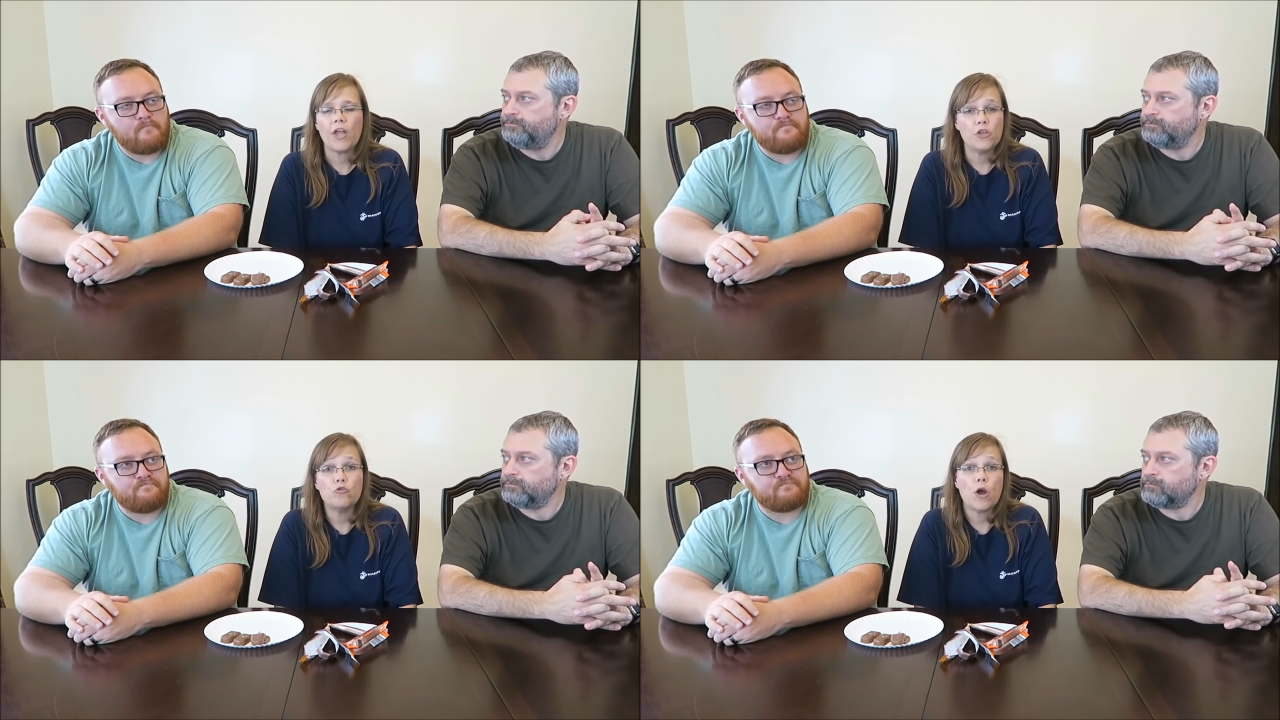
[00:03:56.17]

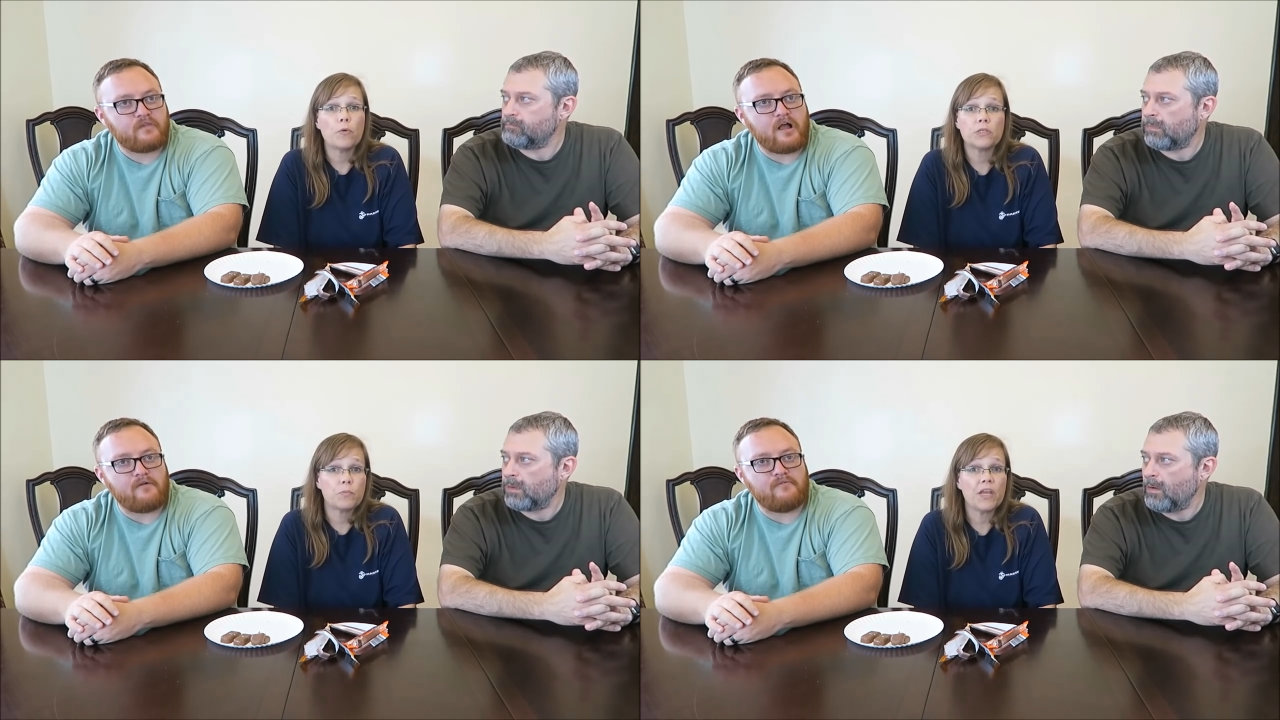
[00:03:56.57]
Speaker 1: And you
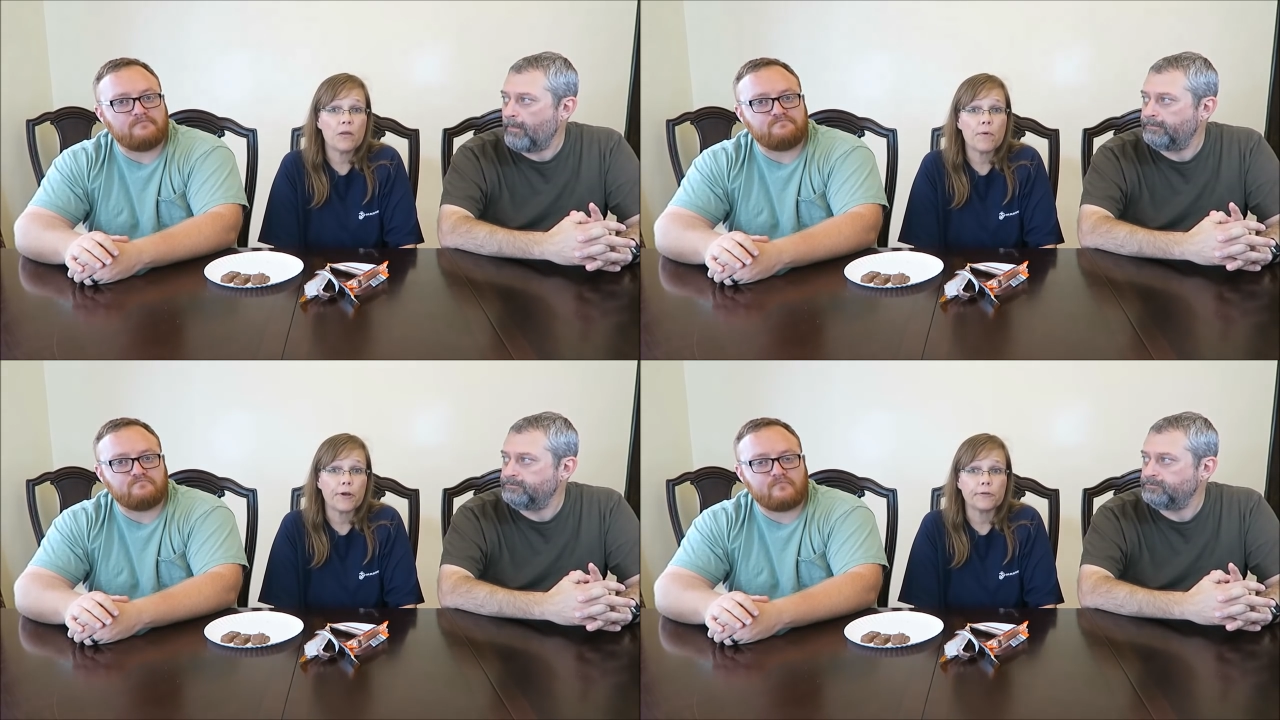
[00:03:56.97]
know it's I've,
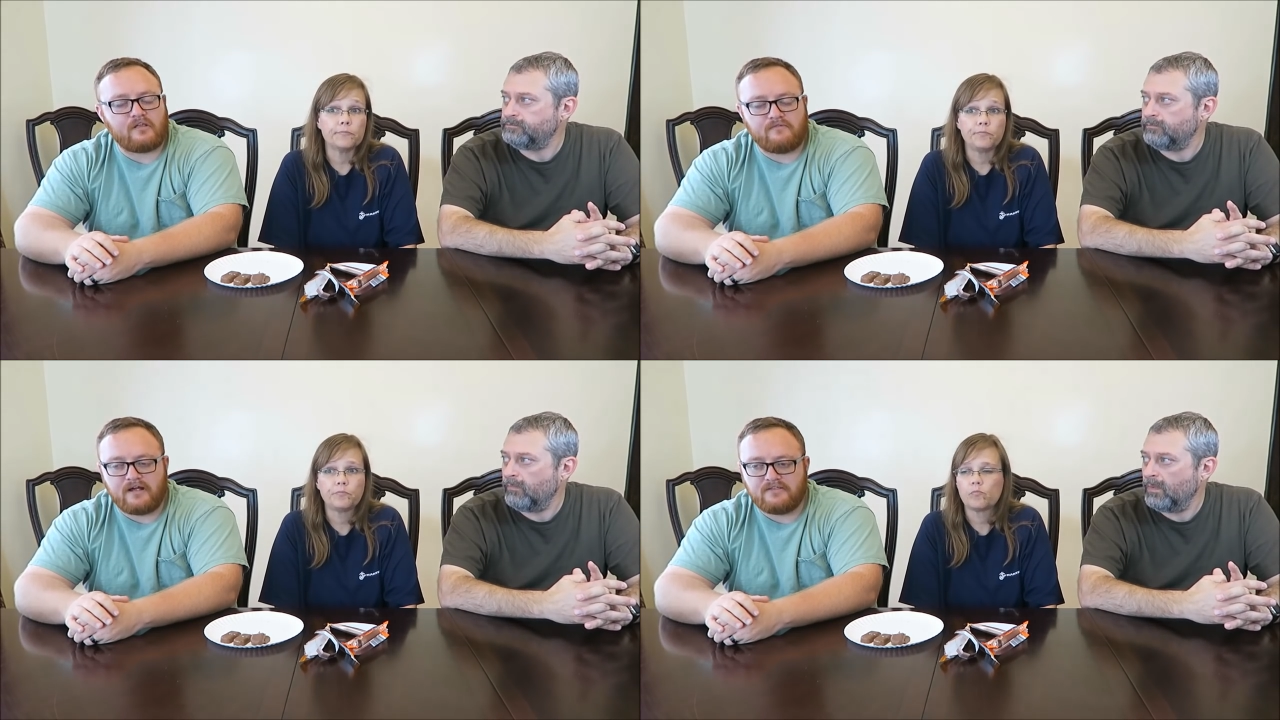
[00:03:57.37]
peanut butter.
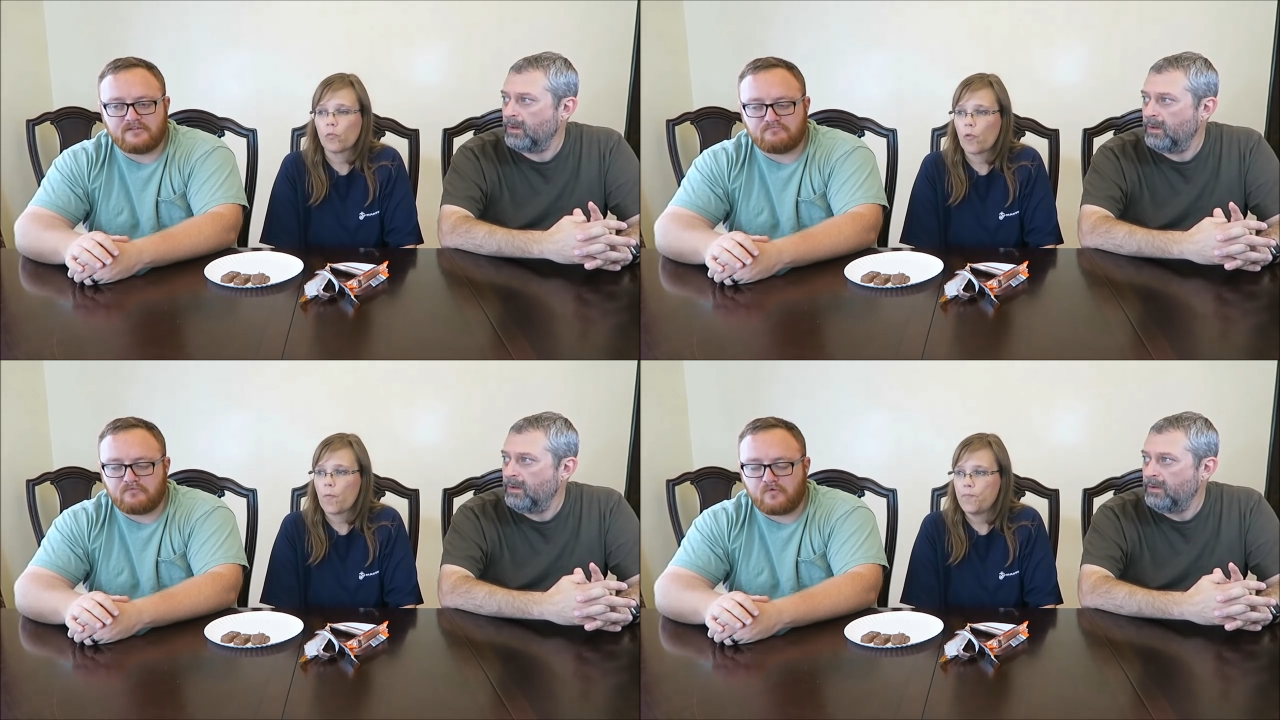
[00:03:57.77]
Speaker 2: I've had
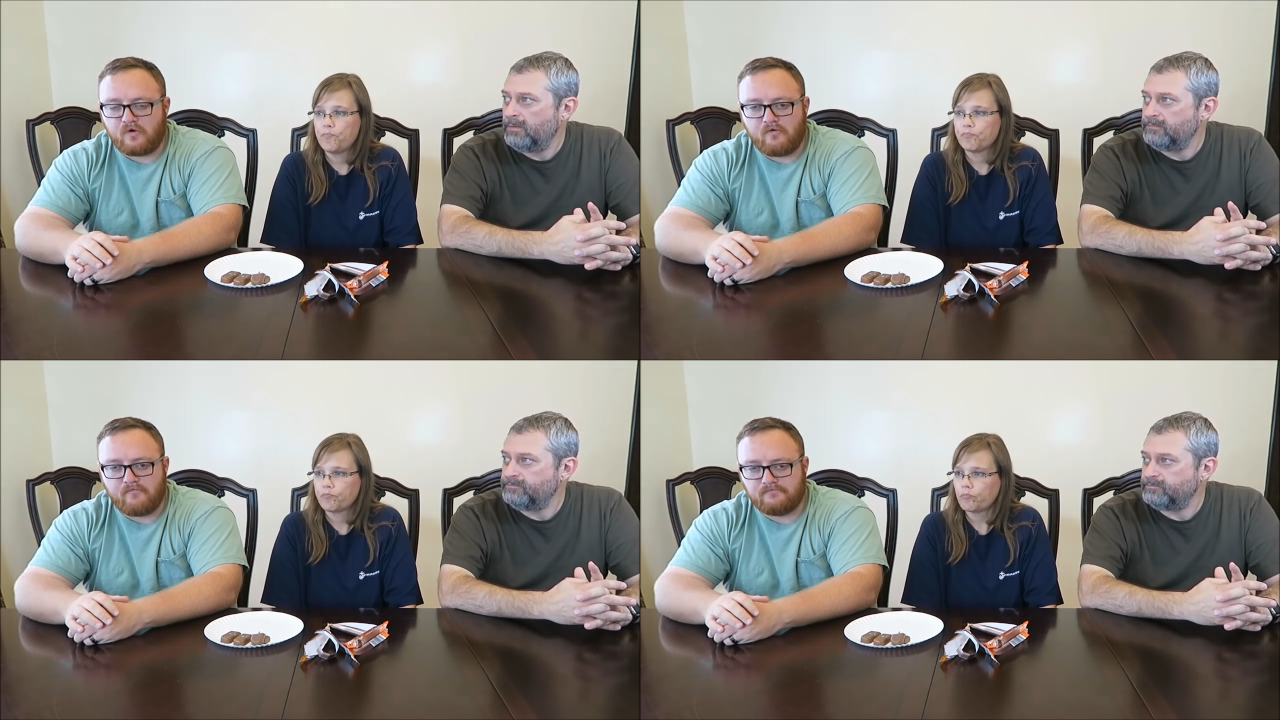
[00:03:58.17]
this
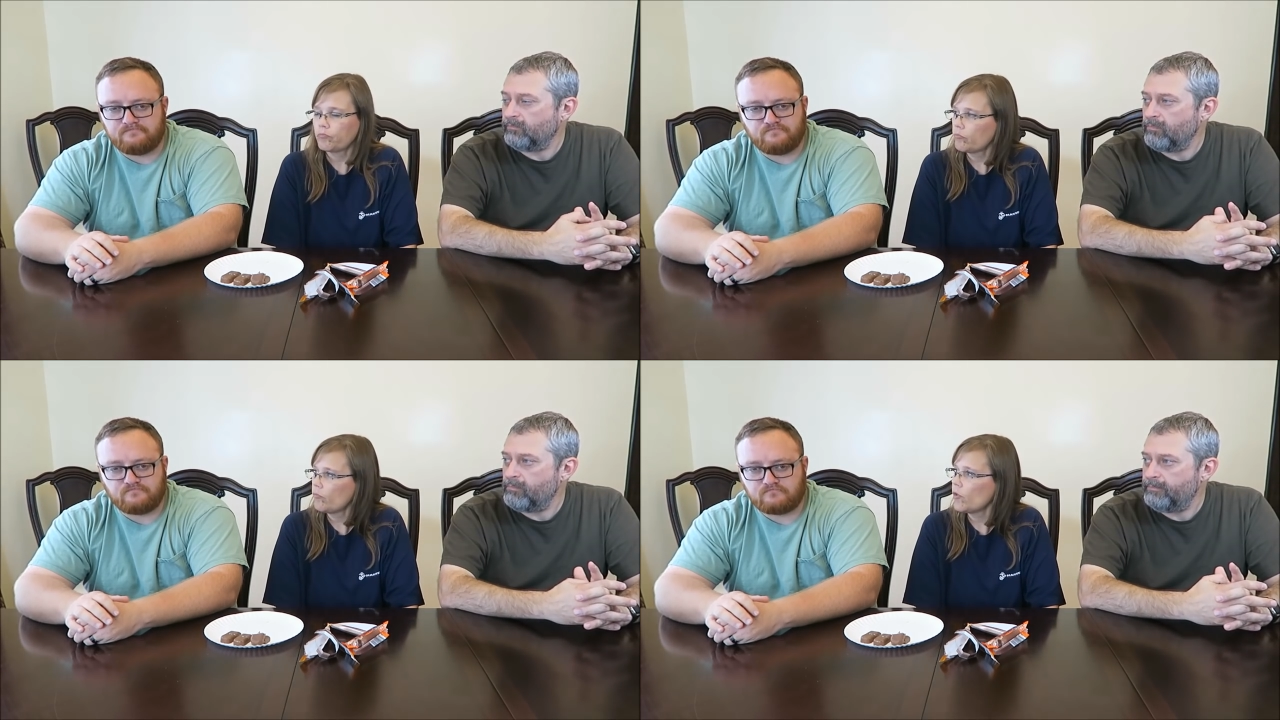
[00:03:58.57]
before.
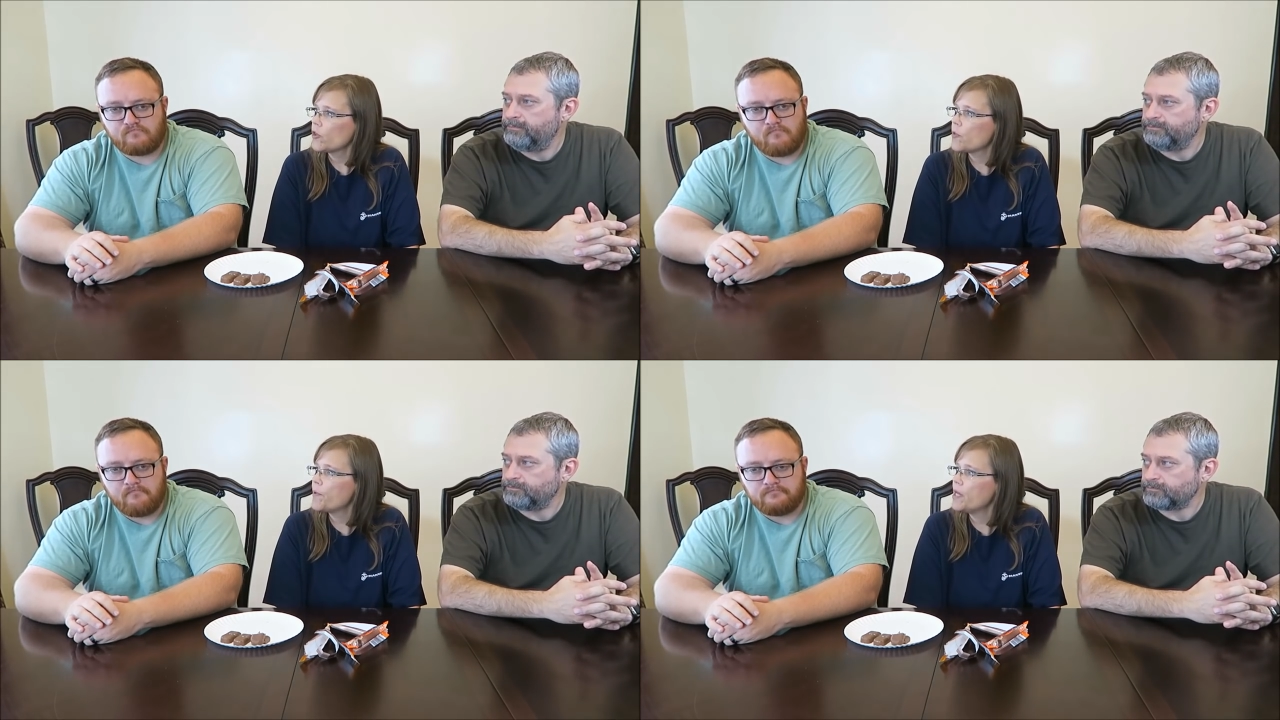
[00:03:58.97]

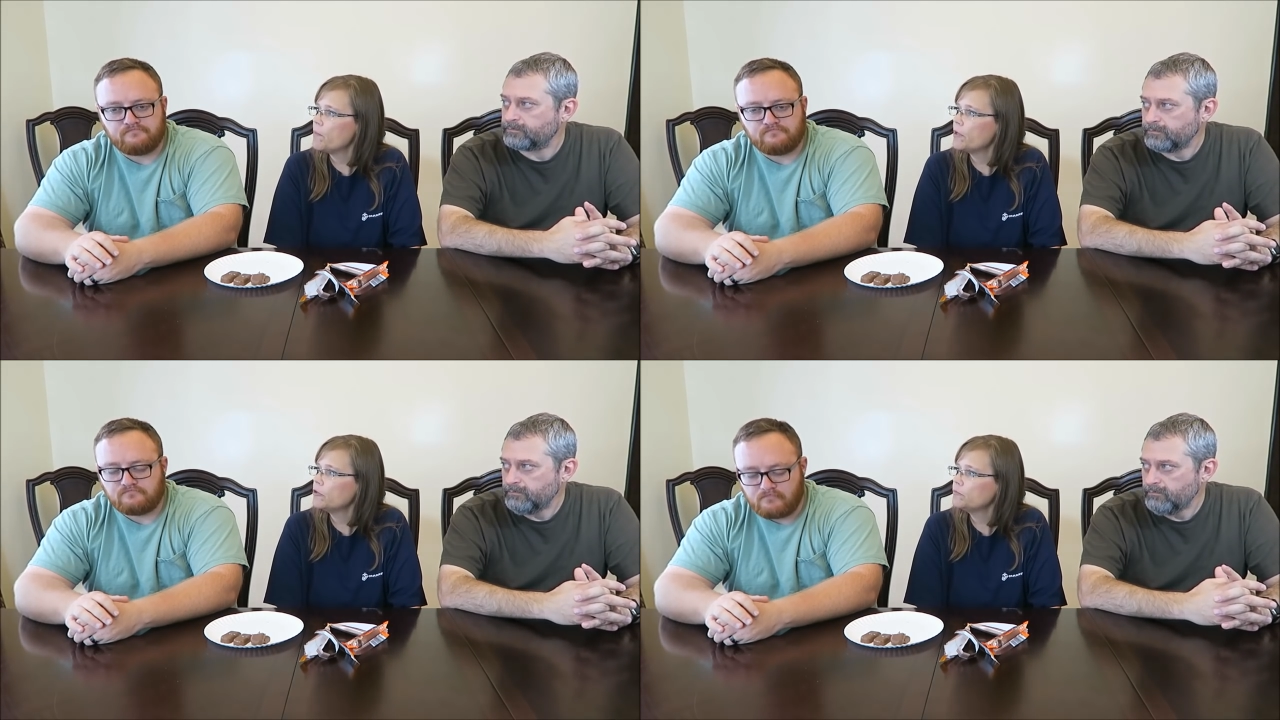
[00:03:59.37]
Speaker 1: The
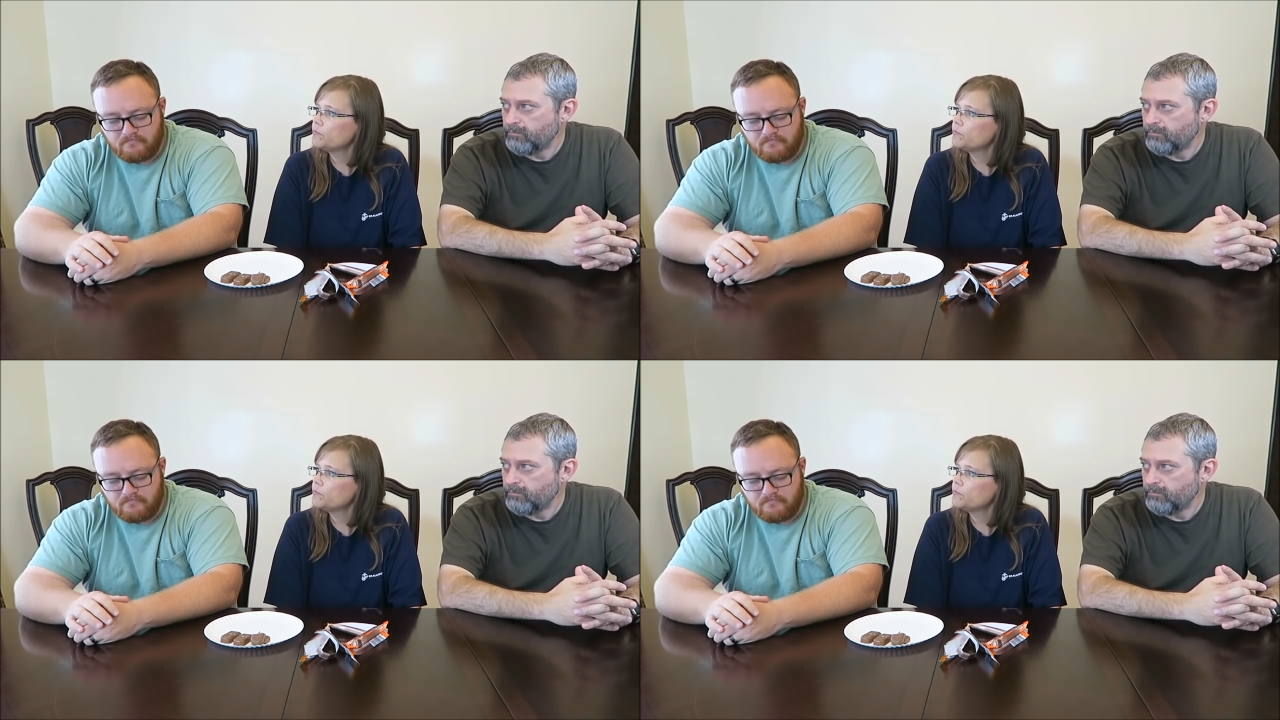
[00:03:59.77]
peanut butter?